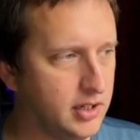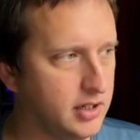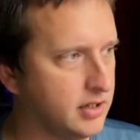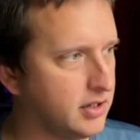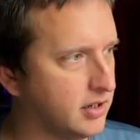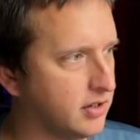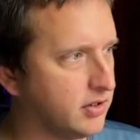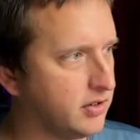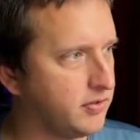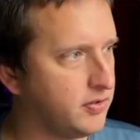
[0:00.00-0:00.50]

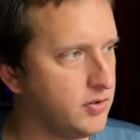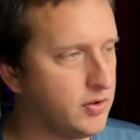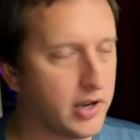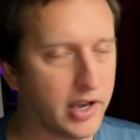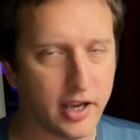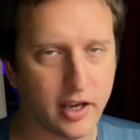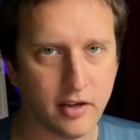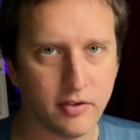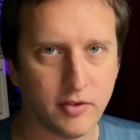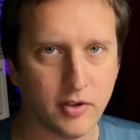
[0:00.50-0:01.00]
Now, if you
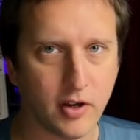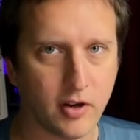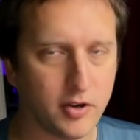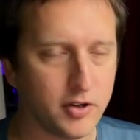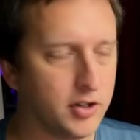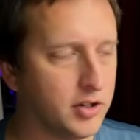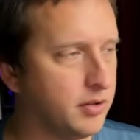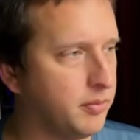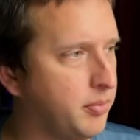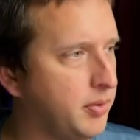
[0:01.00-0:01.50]
have the
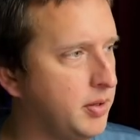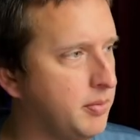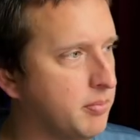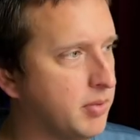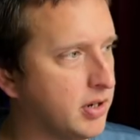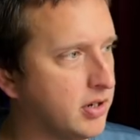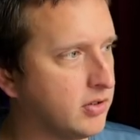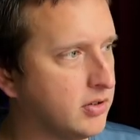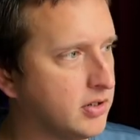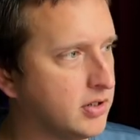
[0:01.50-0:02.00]
AutoWP
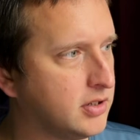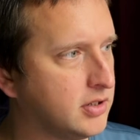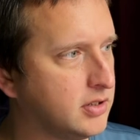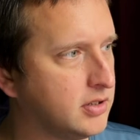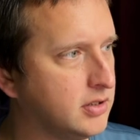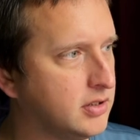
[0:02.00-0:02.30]
bundler,